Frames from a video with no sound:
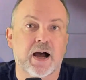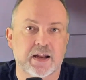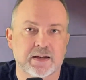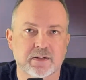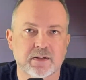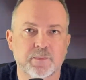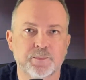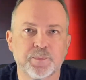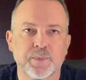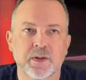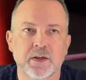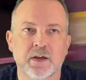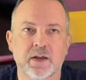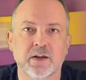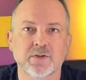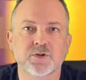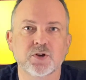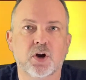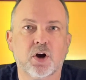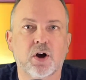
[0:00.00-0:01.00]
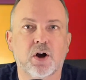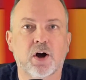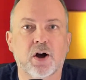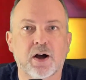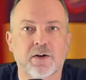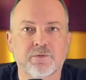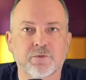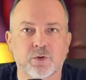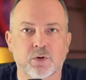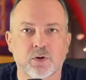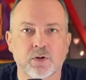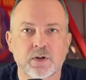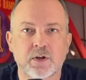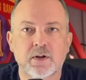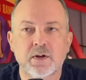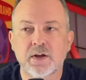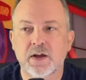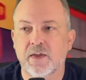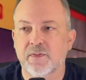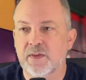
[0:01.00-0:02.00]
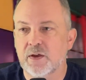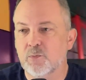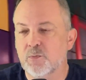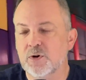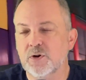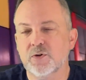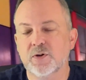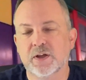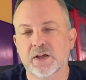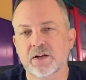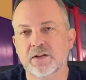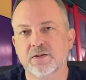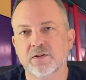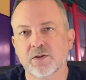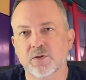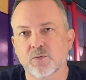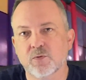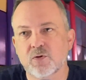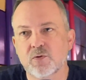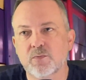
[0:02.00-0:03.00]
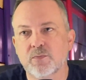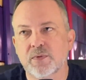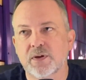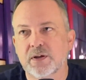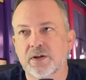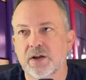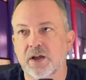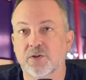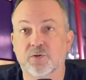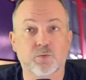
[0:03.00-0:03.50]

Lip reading: and it's awful. And then when you get into the room, it's